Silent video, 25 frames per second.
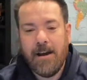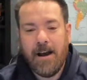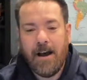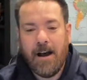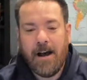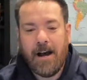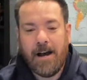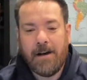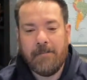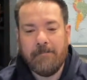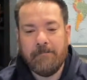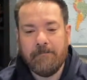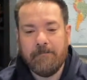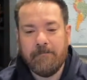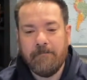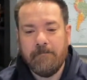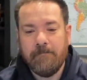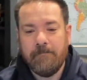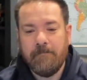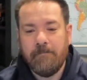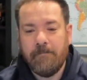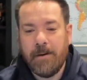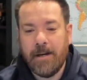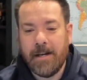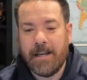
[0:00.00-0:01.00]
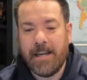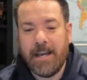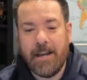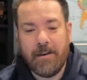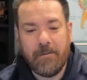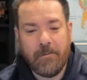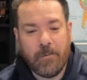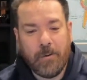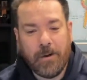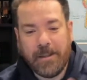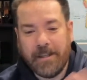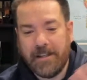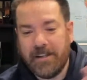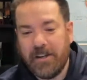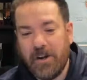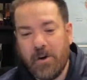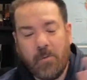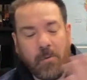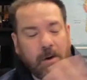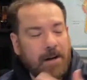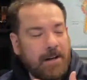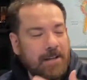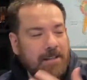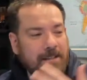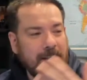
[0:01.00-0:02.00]
But again, what they
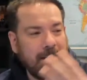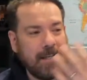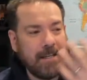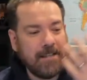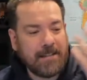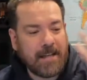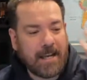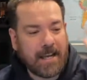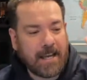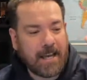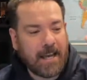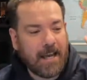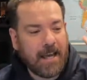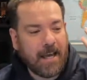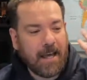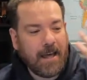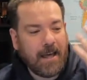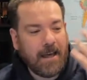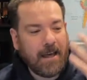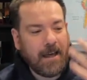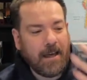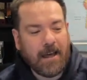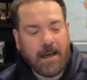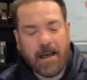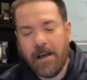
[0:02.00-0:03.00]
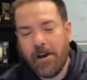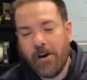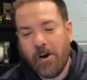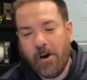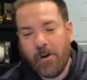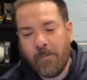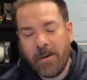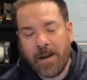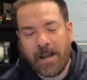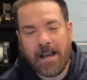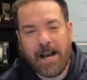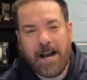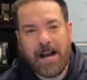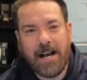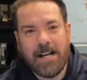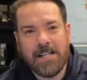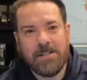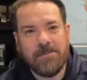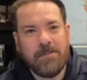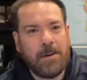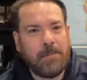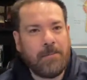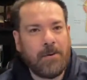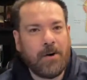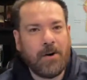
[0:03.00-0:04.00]
don't want to see is like, oh my
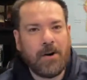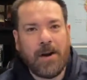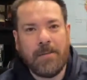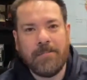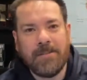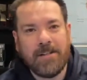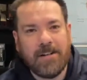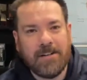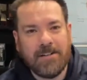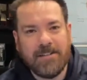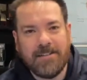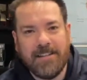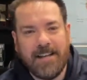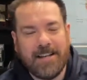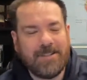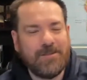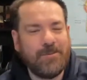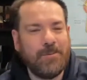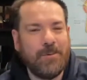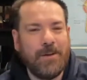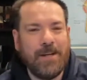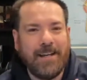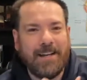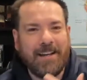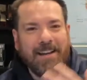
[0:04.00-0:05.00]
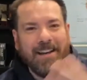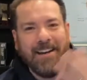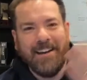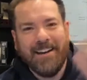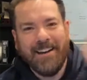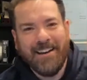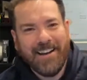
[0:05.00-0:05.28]
gosh, my program starts next week.